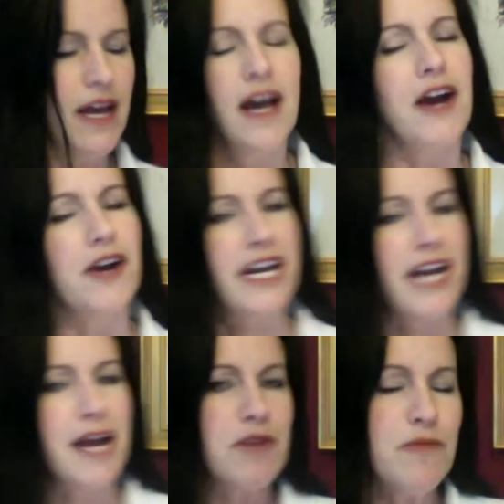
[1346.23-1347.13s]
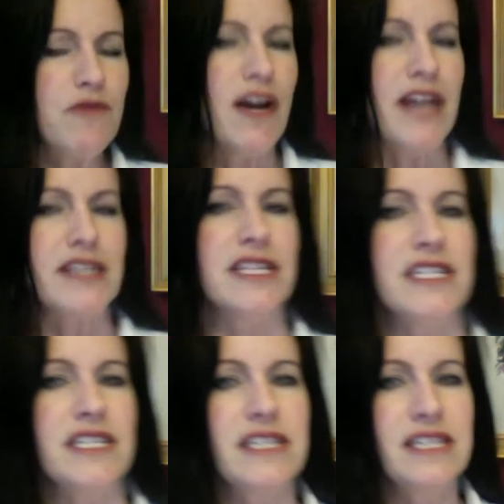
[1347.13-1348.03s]
All right, I'm going to move on to
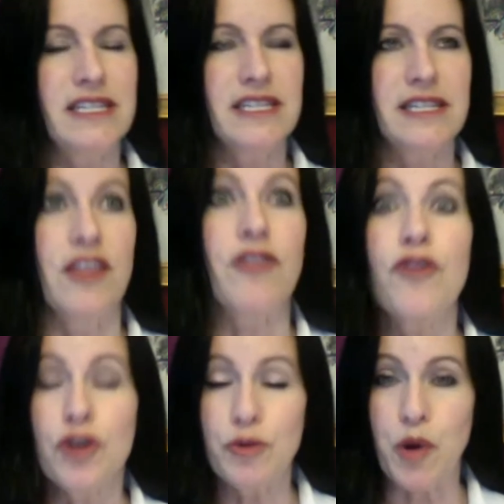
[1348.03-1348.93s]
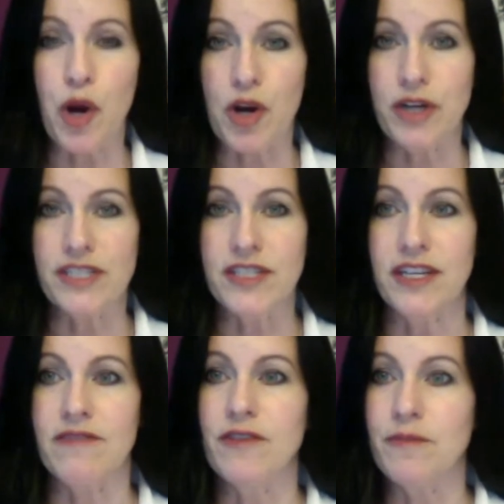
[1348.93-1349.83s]
the third part
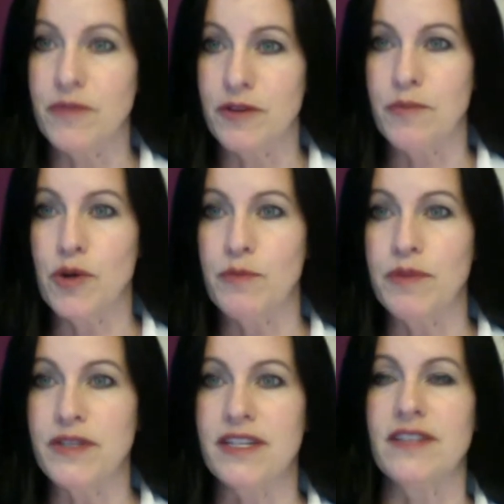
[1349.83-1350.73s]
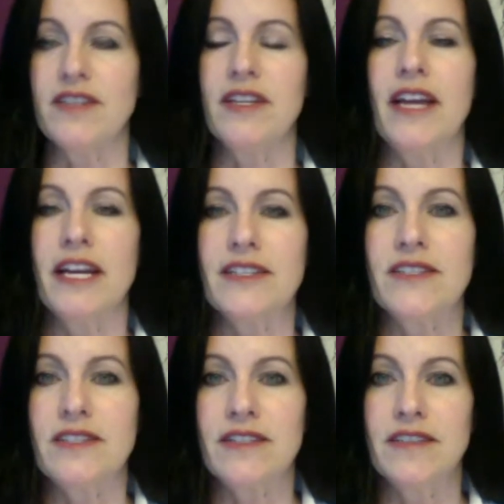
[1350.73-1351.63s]
of the purpose in
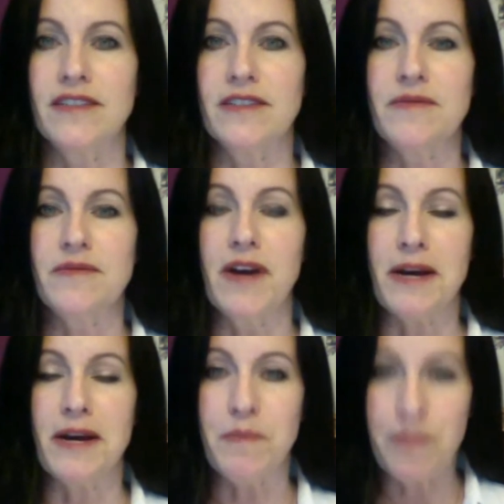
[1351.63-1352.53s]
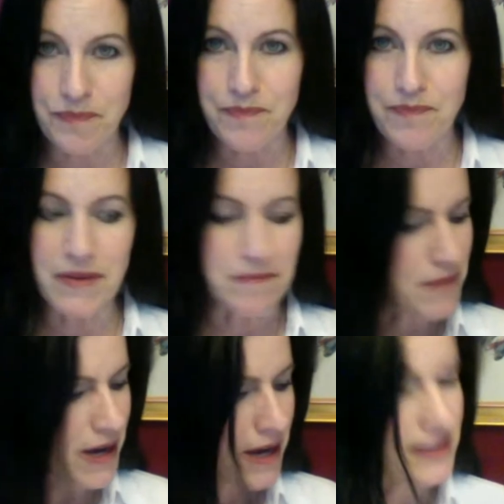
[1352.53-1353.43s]
tonight's
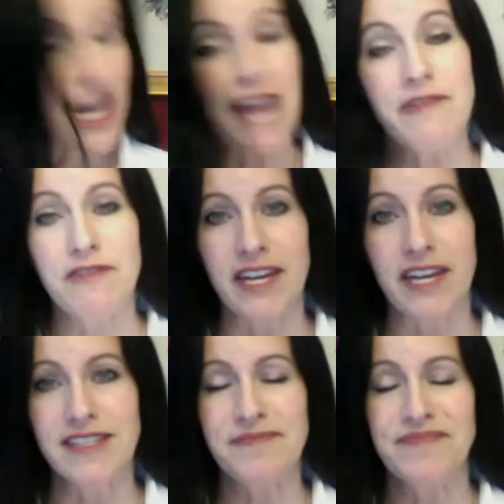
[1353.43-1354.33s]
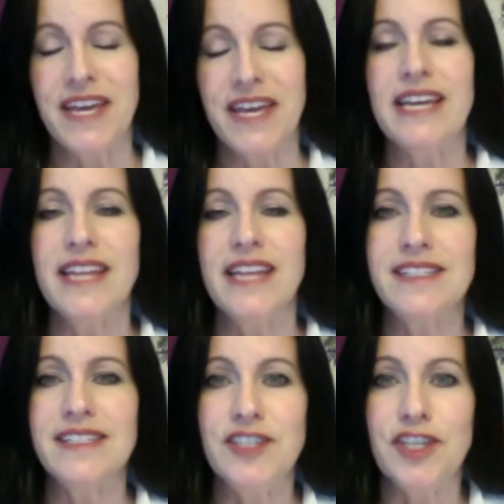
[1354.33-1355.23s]
live event, and
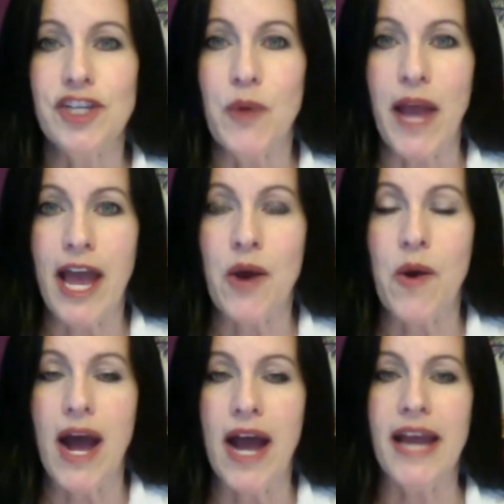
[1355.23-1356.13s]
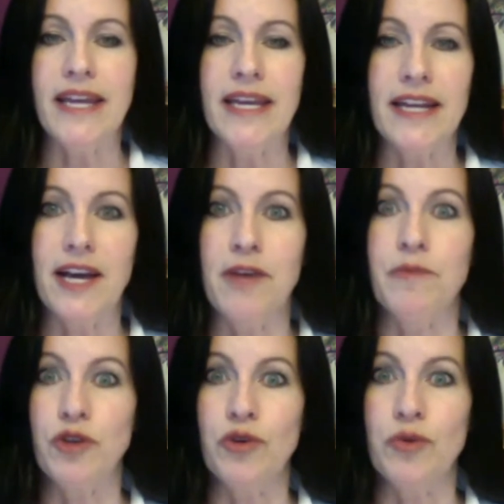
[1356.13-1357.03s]
that's to tell you how I can help
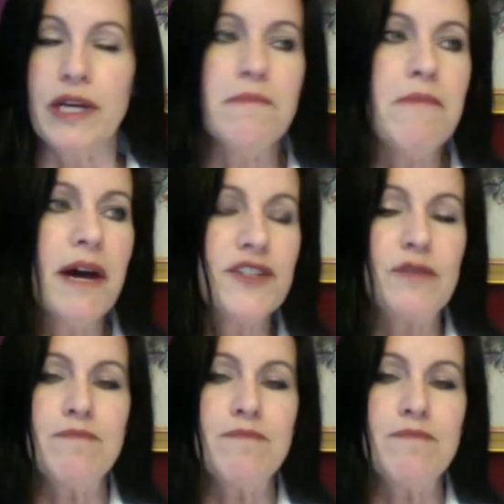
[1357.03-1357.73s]
you in a much